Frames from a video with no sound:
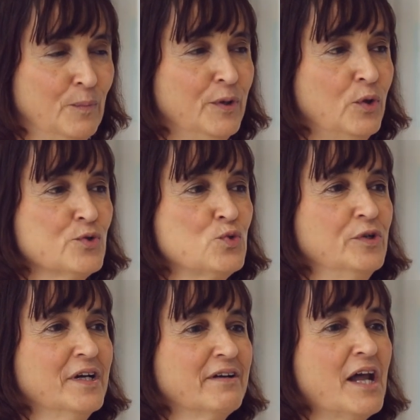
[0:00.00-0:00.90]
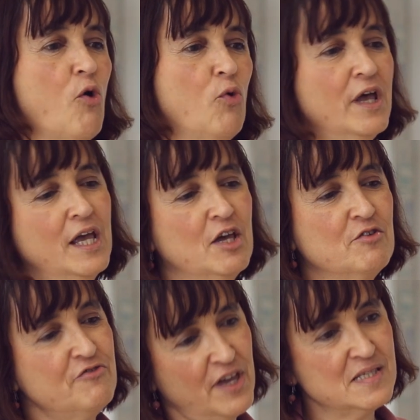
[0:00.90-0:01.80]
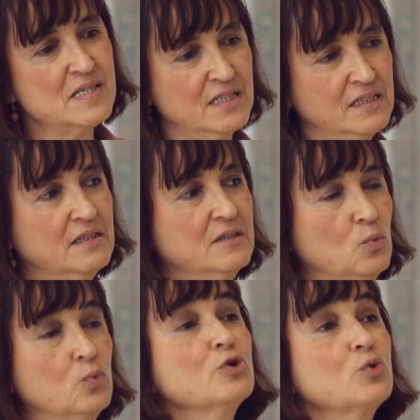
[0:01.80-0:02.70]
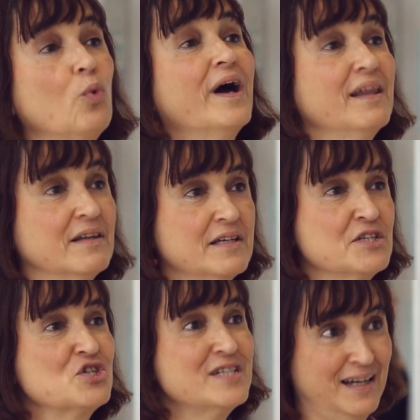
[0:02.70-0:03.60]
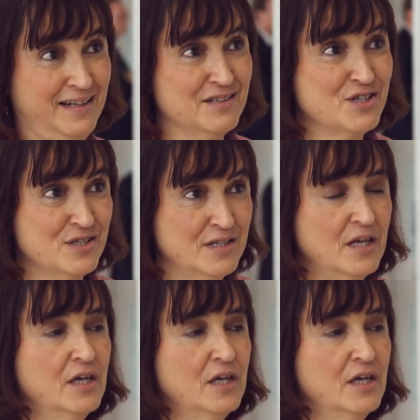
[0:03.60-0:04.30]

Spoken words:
because we are now facing worldwide a challenge